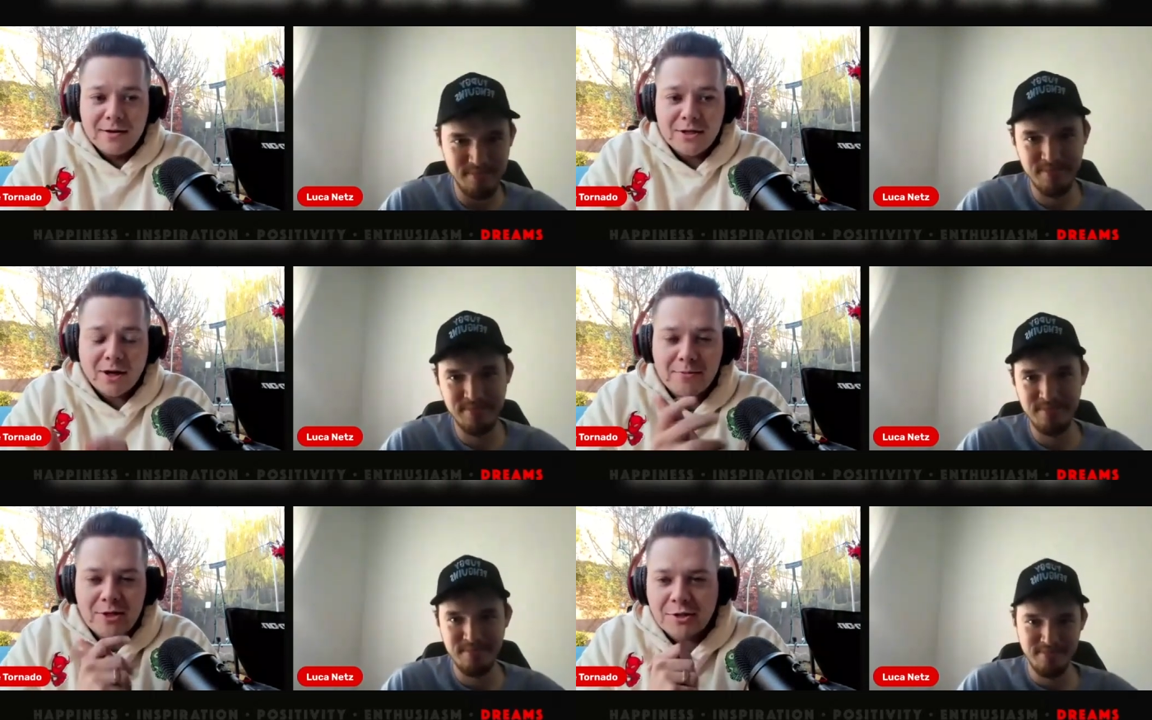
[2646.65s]

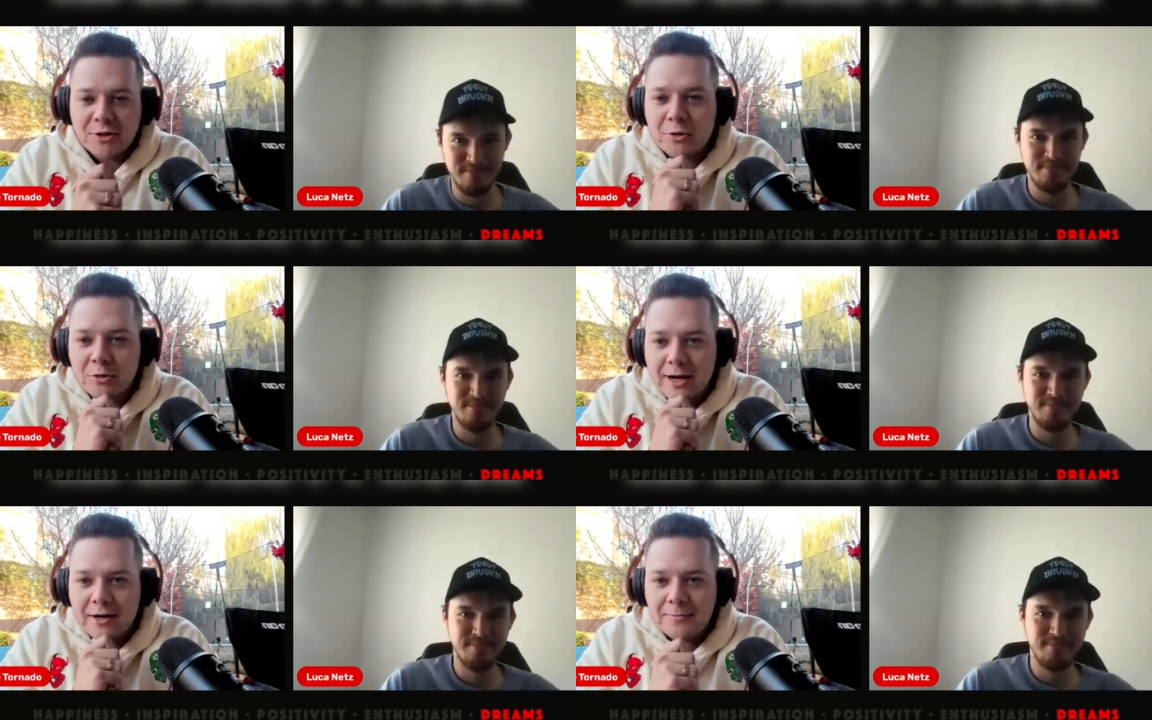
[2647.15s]
Speaker 1: So I'm Gentle
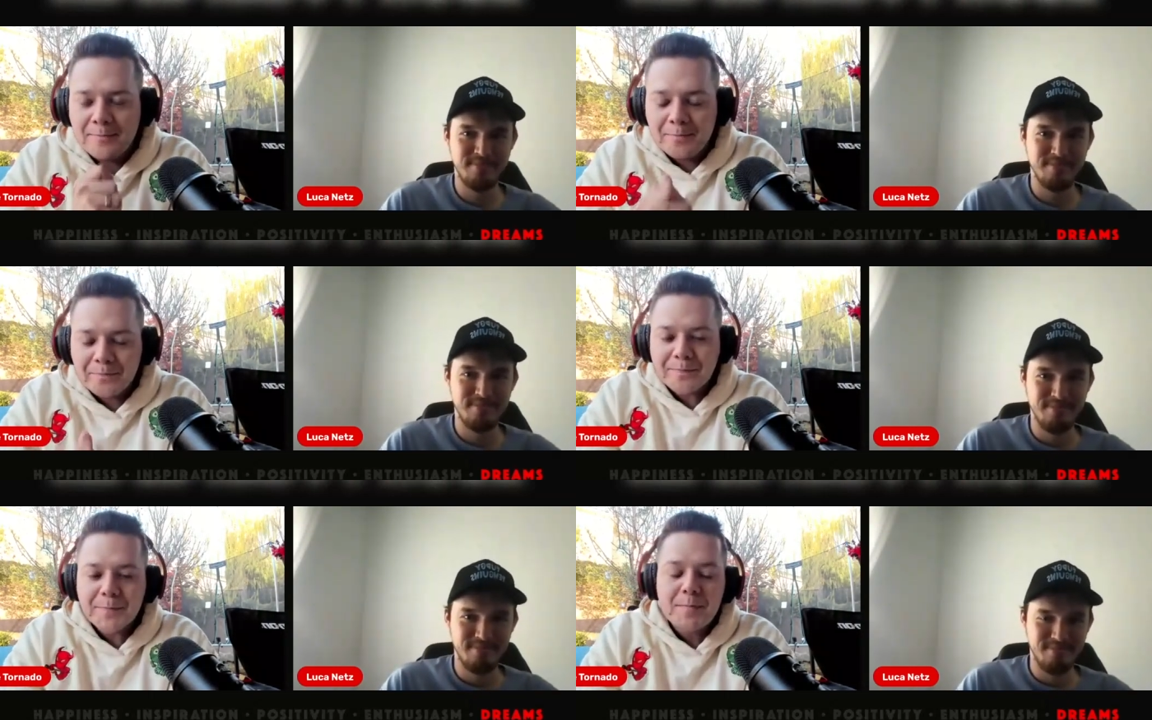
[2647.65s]
Tornado.
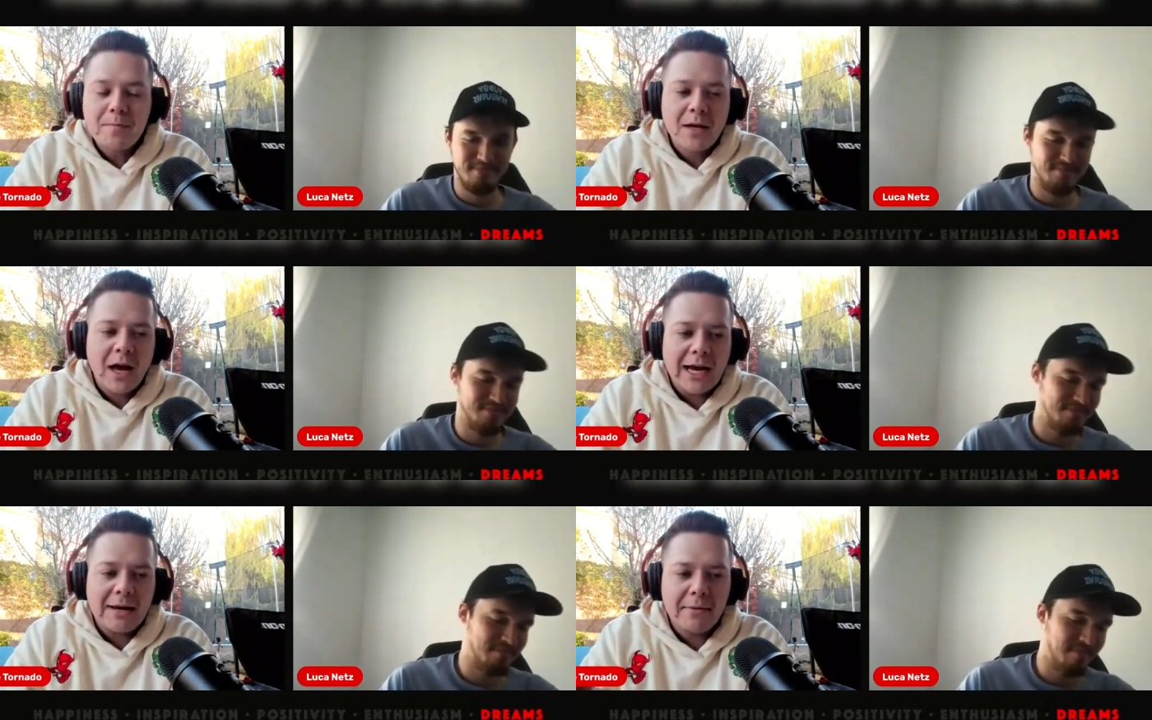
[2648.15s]

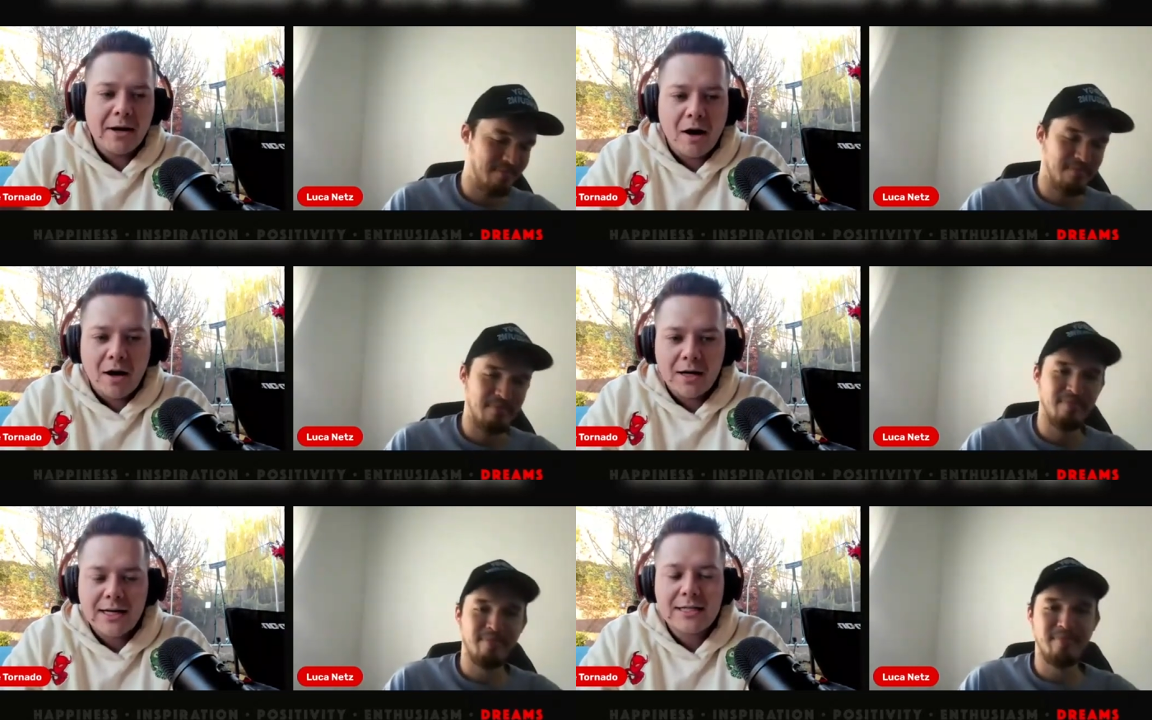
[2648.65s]
I am an
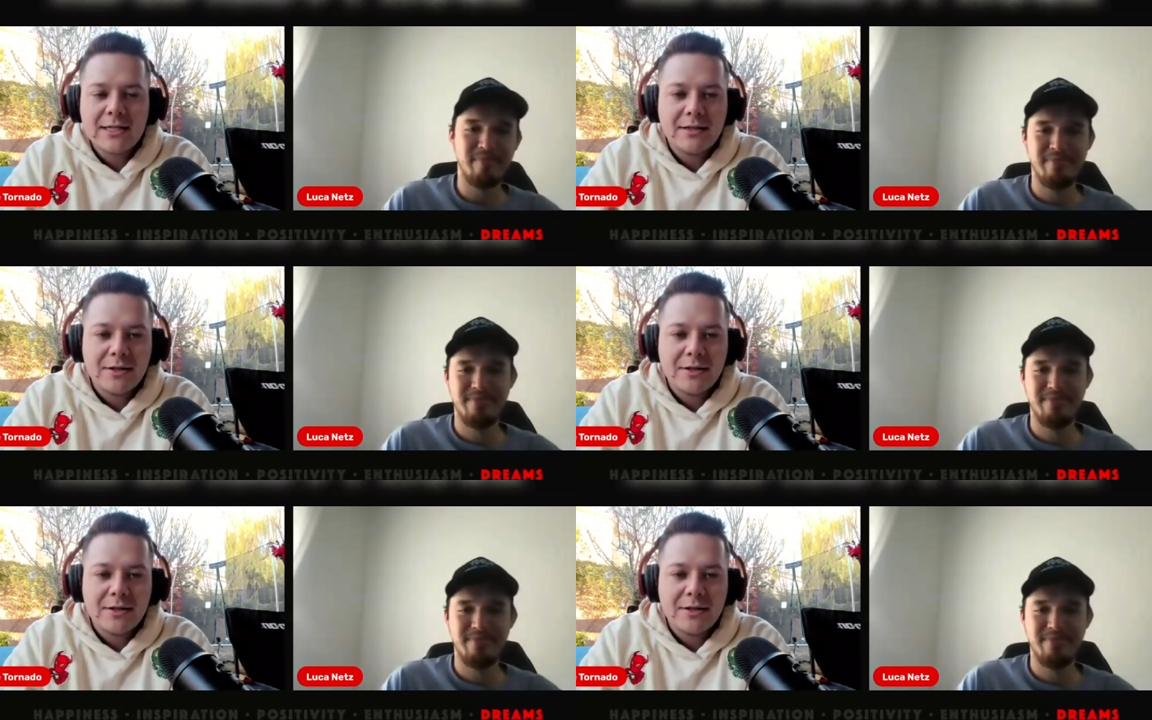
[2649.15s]
honest,